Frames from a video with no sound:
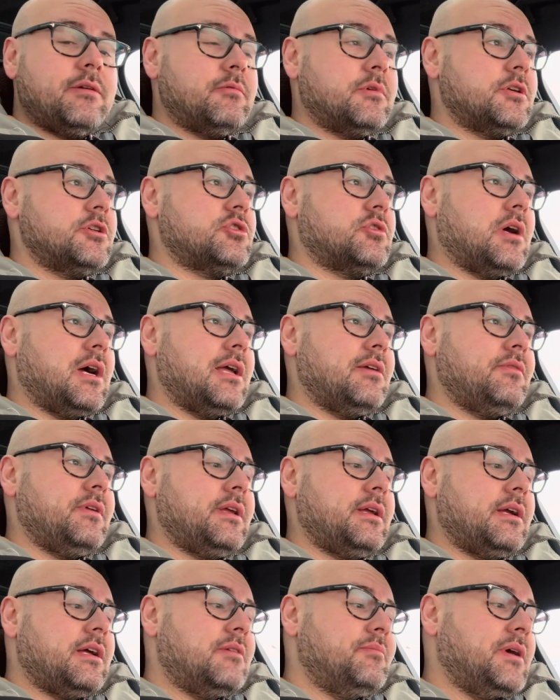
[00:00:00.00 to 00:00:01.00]
We're
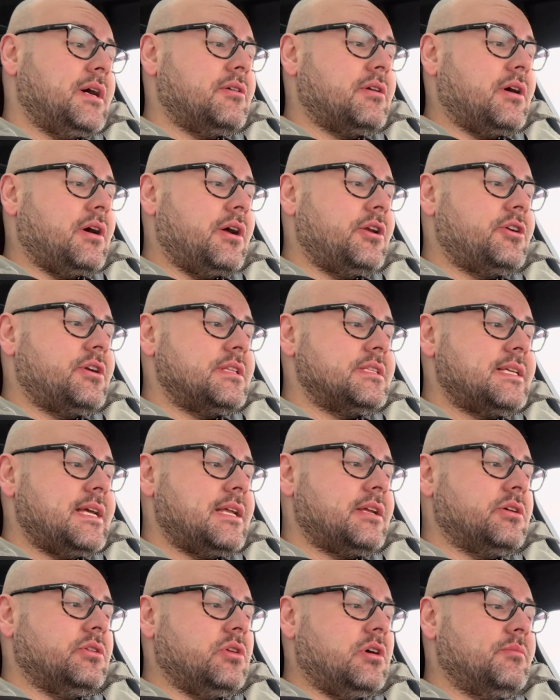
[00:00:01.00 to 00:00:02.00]
driving at about
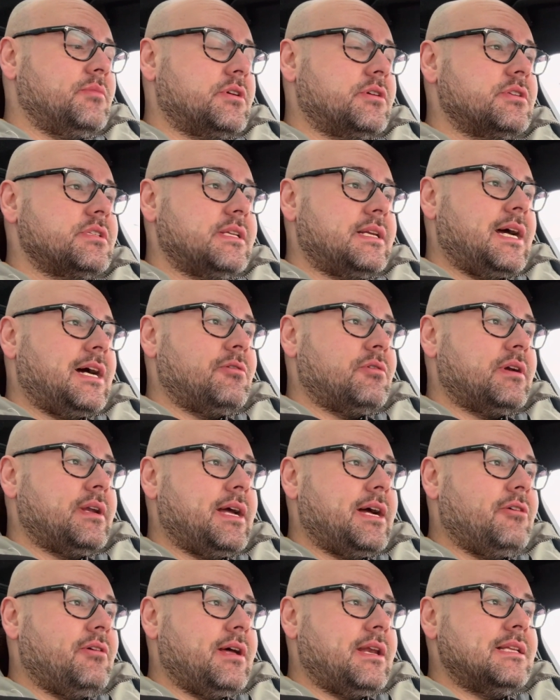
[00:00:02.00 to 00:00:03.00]
110 kilometers an hour
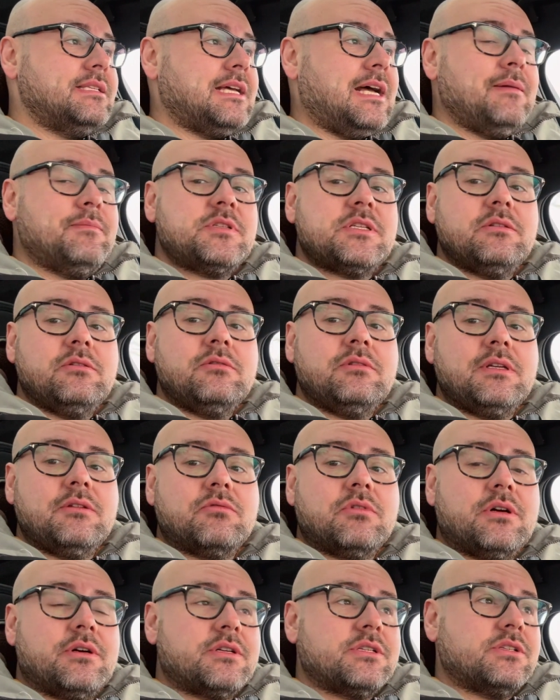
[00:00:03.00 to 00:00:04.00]
now, and it's absolutely
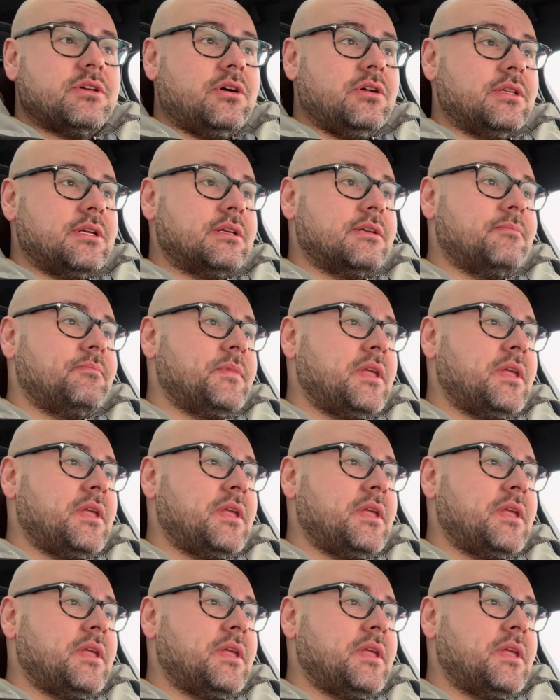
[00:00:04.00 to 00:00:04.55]
rock solid.